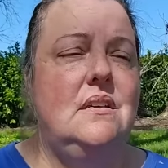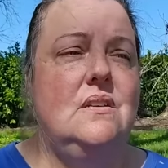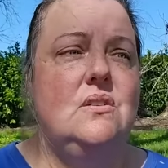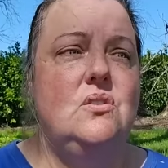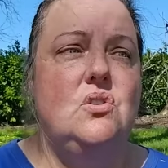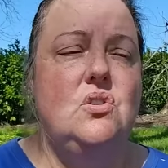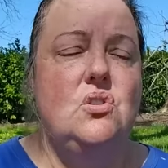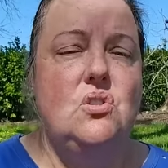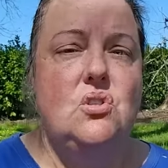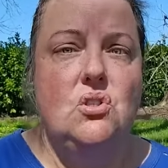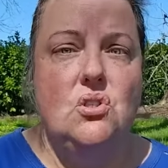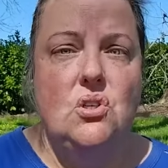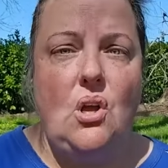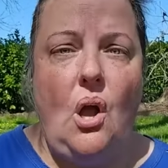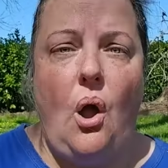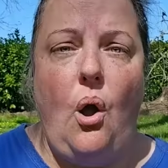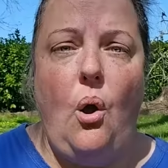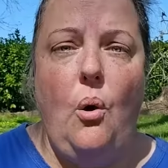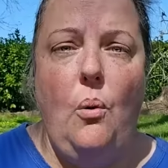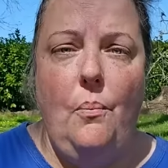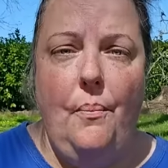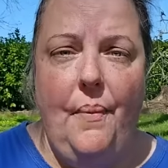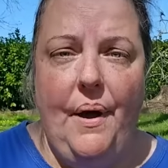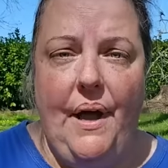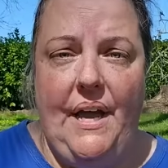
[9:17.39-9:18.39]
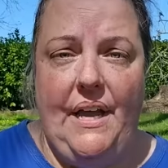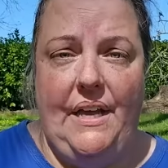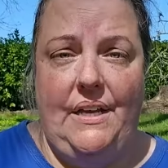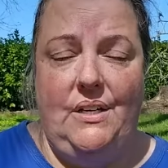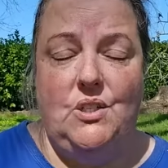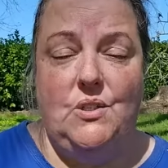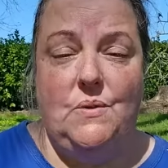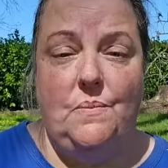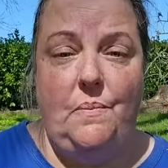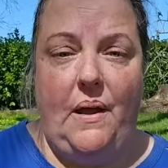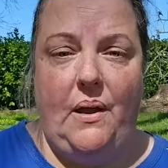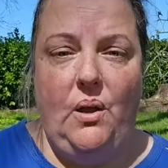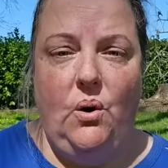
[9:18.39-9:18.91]
so
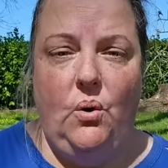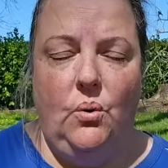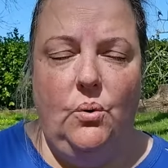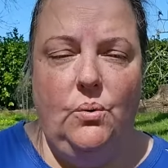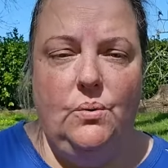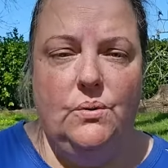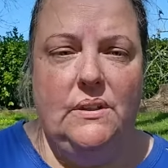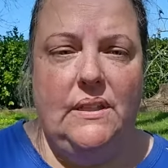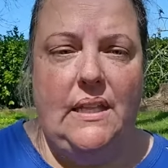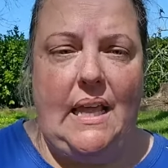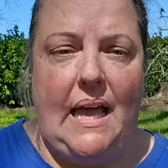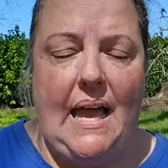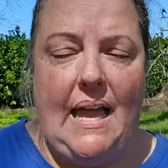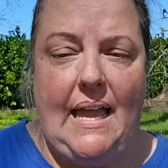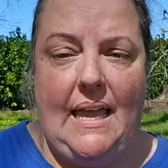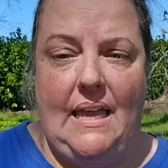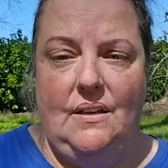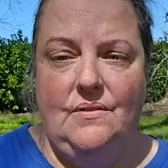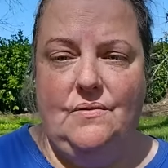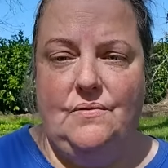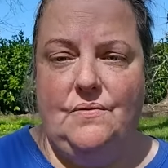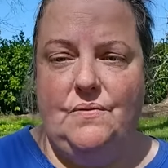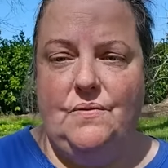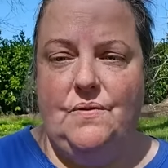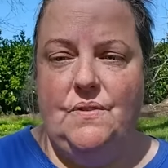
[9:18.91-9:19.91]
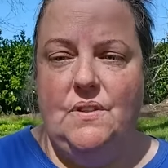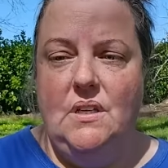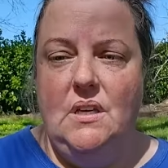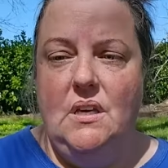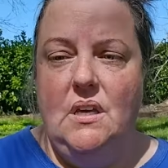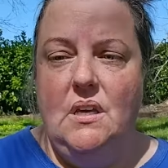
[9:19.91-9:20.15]
much my old life.